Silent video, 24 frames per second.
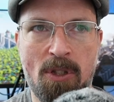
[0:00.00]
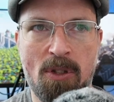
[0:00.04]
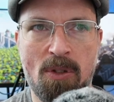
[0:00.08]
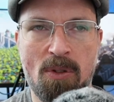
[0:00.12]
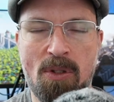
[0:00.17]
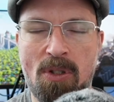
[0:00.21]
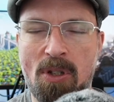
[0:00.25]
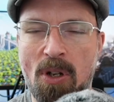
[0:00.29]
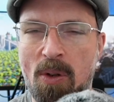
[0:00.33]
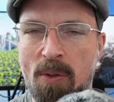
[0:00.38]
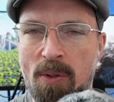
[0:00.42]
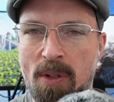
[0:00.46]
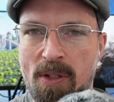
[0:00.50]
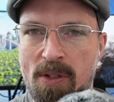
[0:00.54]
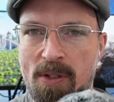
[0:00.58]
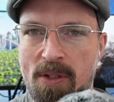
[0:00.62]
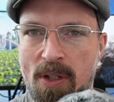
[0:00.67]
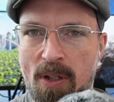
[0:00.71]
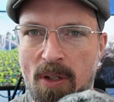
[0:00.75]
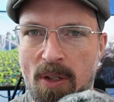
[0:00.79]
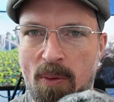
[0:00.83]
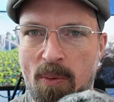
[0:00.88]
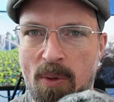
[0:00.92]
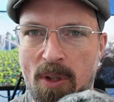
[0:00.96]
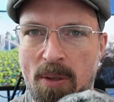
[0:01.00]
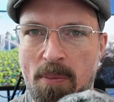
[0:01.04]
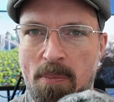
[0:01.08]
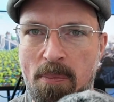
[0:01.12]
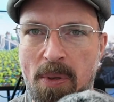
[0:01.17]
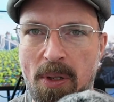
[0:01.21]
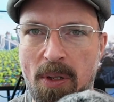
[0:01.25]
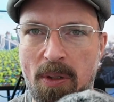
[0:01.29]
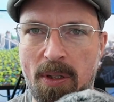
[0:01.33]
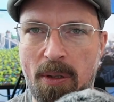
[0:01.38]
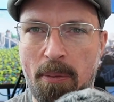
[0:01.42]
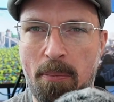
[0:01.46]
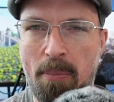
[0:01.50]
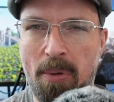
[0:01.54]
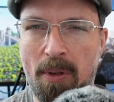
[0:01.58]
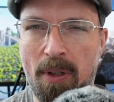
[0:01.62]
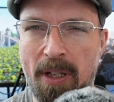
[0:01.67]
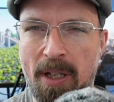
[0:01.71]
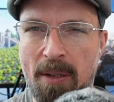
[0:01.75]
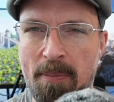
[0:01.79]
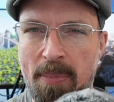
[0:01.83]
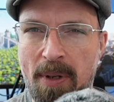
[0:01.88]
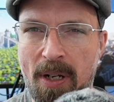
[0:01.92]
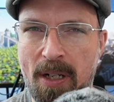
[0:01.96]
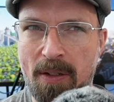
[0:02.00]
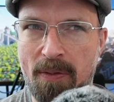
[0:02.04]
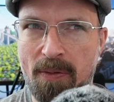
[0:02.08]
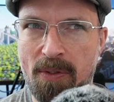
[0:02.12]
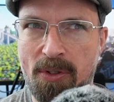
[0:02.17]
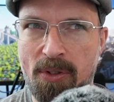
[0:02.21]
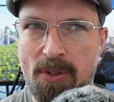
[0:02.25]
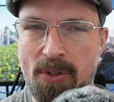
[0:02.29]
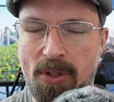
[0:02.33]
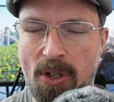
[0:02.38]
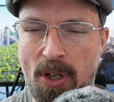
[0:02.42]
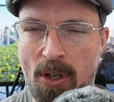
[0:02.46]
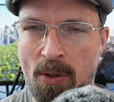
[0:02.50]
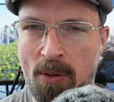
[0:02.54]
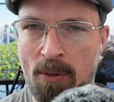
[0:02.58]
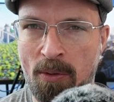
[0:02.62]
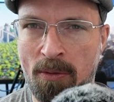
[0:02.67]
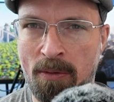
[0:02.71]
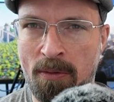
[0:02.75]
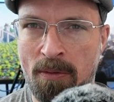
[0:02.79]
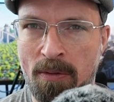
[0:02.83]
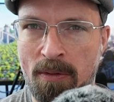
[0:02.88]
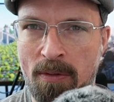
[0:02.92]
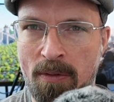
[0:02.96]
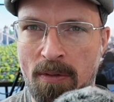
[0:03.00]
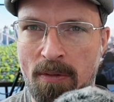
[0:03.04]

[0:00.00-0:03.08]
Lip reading: don't necessarily want to build a blimp out of stone